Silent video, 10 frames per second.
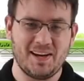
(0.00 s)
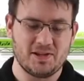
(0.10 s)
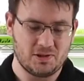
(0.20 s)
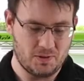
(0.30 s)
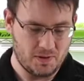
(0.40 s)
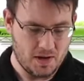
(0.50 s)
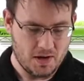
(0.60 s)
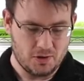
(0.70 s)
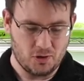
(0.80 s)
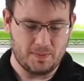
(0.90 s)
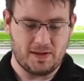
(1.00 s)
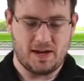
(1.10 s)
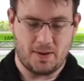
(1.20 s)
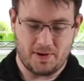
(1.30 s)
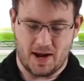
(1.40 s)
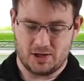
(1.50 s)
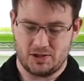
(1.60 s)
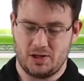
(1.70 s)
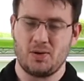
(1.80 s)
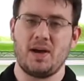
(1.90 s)
So normally I would
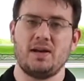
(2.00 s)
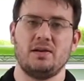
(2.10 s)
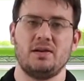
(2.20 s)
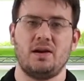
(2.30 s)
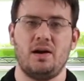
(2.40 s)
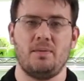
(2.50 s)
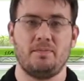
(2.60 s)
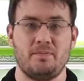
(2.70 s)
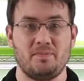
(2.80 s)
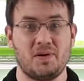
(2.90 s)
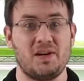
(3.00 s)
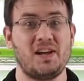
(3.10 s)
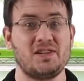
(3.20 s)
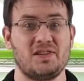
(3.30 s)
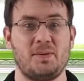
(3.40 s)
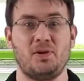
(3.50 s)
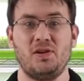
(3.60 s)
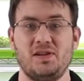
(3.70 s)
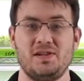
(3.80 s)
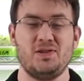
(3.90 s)
actually go ahead and put a nice label
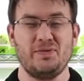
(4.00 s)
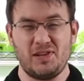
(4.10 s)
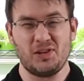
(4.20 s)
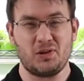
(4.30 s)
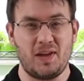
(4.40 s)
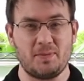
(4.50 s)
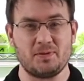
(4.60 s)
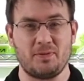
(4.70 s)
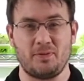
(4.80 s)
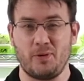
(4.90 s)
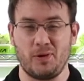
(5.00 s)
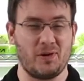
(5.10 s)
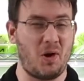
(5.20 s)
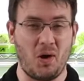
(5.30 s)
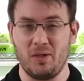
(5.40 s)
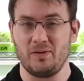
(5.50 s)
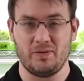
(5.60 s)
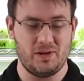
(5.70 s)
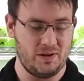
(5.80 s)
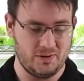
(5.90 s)
on these. You've seen our labels before in all of our
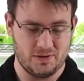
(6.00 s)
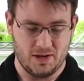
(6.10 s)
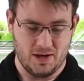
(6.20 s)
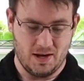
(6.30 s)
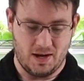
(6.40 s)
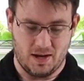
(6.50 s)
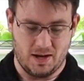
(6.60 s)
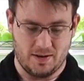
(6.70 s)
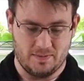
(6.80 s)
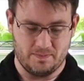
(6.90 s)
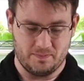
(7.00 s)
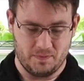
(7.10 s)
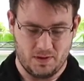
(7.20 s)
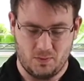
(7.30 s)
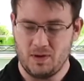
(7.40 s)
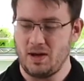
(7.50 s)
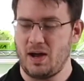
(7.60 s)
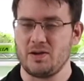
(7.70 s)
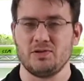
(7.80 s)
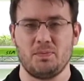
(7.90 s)
videos.
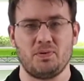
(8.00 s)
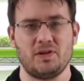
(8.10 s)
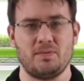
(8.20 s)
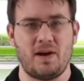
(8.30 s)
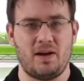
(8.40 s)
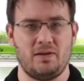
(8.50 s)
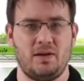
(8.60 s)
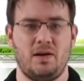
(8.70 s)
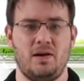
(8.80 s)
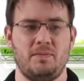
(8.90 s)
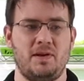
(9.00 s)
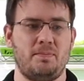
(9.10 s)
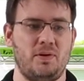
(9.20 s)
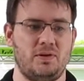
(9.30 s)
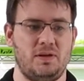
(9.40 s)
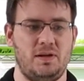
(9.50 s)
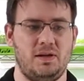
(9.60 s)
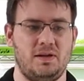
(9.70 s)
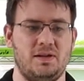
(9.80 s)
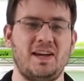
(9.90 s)
I usually print them out and put
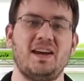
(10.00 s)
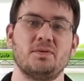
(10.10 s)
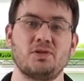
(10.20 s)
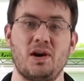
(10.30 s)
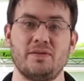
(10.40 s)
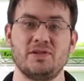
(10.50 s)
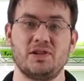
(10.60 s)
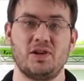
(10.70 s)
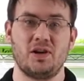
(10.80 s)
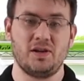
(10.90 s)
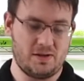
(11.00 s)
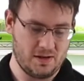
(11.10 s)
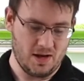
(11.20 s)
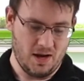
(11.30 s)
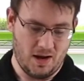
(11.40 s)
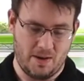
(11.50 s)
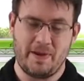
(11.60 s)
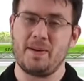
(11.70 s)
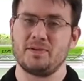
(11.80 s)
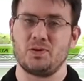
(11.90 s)
the date it was harvested on it,
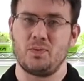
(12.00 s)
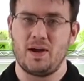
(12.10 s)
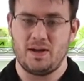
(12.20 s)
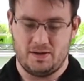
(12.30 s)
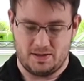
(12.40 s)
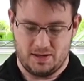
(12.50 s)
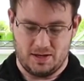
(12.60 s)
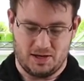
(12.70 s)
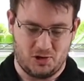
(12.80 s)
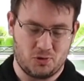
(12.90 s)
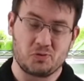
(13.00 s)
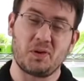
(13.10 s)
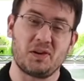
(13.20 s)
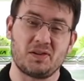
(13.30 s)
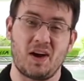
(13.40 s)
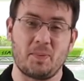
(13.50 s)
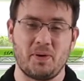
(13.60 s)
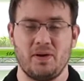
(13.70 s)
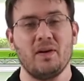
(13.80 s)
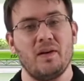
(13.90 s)
how much it weighs, and it goes right on top
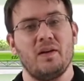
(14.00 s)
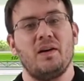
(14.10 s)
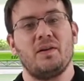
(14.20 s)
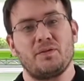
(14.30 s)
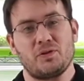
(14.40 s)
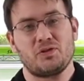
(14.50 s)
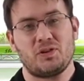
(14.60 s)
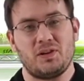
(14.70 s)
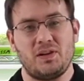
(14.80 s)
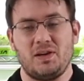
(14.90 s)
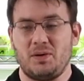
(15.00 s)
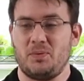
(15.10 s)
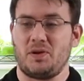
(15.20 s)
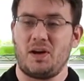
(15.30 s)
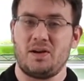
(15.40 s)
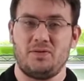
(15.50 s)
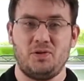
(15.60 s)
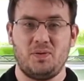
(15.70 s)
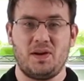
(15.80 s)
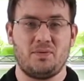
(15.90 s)
here. Unfortunately, we're kind of
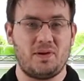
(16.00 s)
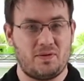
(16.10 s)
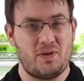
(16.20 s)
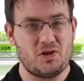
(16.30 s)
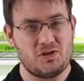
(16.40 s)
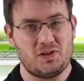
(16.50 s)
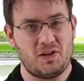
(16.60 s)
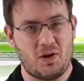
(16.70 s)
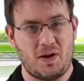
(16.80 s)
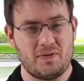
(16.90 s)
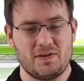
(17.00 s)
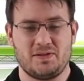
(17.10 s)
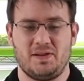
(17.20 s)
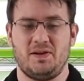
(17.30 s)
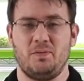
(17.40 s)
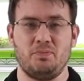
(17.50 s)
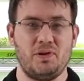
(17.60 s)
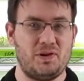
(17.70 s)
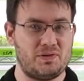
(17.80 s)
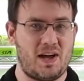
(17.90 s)
doing a renovation in the office and our
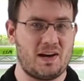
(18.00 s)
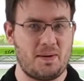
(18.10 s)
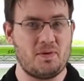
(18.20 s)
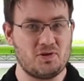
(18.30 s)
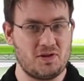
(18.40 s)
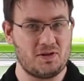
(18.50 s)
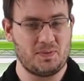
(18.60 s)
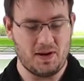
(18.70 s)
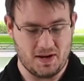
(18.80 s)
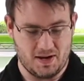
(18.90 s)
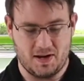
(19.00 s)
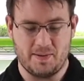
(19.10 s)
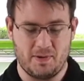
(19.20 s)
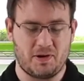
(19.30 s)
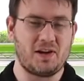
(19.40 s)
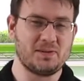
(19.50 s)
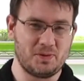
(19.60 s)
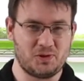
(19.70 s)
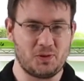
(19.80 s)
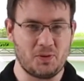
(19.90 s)
printer's out of commission this week. Our
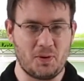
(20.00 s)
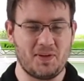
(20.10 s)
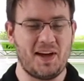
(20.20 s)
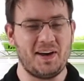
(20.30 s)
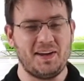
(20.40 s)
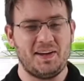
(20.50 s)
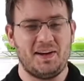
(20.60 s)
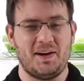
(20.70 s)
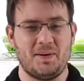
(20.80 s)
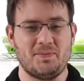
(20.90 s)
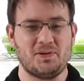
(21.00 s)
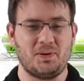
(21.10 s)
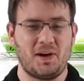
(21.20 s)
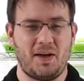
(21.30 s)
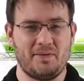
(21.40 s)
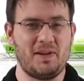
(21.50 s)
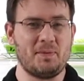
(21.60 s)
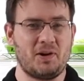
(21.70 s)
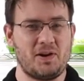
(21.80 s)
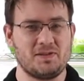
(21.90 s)
customers do know that. So I've let
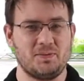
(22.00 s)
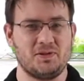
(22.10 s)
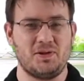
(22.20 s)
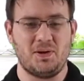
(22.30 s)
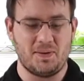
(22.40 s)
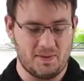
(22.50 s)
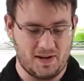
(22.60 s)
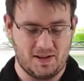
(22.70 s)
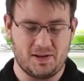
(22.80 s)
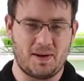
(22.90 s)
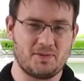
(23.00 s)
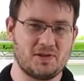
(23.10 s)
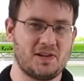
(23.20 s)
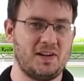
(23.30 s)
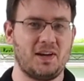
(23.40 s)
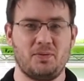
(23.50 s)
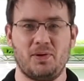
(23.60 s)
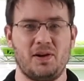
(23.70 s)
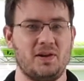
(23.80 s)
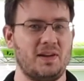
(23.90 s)
my customers know, I'm like, look, I'm just gonna
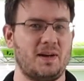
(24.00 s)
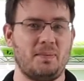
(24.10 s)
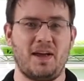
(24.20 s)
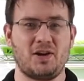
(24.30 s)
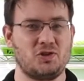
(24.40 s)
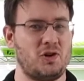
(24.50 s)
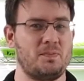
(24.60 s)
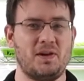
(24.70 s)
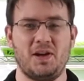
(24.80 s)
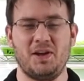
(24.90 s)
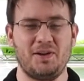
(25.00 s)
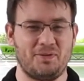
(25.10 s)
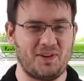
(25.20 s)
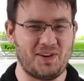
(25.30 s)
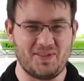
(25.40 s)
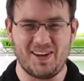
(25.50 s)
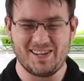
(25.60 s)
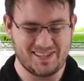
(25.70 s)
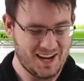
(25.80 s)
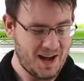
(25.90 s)
write on a black Sharpie on the front of
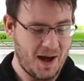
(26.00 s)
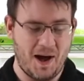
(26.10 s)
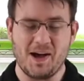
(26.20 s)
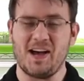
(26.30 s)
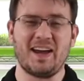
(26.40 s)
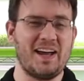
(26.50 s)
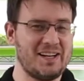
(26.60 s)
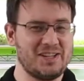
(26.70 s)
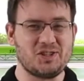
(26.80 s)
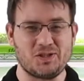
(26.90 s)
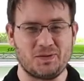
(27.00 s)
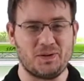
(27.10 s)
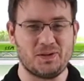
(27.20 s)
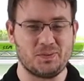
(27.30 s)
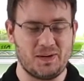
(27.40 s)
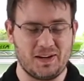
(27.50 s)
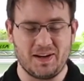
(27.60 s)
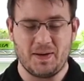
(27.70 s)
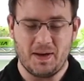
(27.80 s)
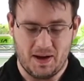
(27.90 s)
this. Again, it's just for this week.
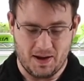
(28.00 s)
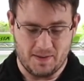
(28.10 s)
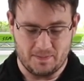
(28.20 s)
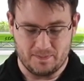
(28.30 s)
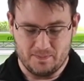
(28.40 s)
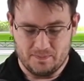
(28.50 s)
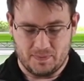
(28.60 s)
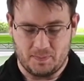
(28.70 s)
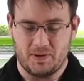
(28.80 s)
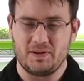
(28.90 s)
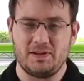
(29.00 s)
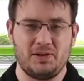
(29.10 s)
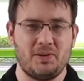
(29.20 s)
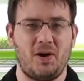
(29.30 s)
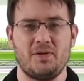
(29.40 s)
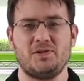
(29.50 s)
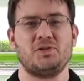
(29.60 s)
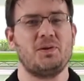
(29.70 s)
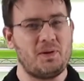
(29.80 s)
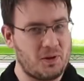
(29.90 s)
But the office
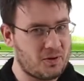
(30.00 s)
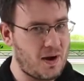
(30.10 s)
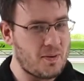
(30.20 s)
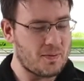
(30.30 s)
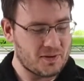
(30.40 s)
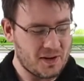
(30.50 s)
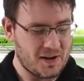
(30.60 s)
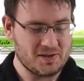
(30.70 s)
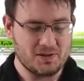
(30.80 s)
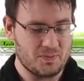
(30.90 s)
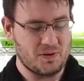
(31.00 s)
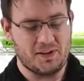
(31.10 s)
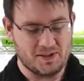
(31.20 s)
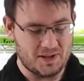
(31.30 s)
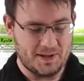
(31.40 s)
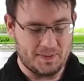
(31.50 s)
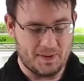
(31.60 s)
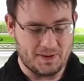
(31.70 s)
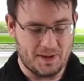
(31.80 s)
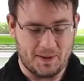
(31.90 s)
is gonna look great when we're done, so I'm really excited
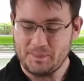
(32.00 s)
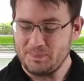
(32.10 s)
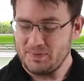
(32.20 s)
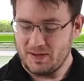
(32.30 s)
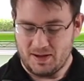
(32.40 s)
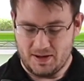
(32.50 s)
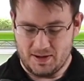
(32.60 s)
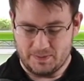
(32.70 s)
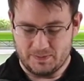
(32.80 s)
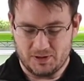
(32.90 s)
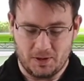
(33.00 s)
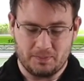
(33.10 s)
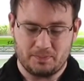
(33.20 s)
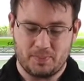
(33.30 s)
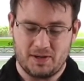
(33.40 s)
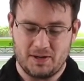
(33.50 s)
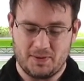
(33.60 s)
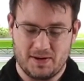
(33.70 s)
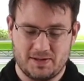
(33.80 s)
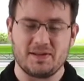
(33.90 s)
about that. But
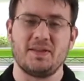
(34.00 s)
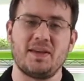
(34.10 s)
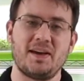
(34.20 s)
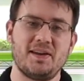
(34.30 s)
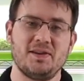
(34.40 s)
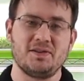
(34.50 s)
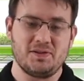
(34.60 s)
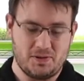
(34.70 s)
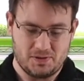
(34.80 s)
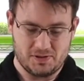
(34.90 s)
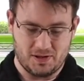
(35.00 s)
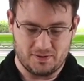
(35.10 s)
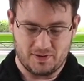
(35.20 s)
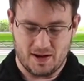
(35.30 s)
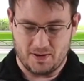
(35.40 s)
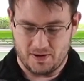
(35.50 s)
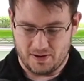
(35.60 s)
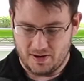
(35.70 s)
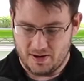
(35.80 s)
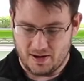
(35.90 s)
anyways, that is your sunflower.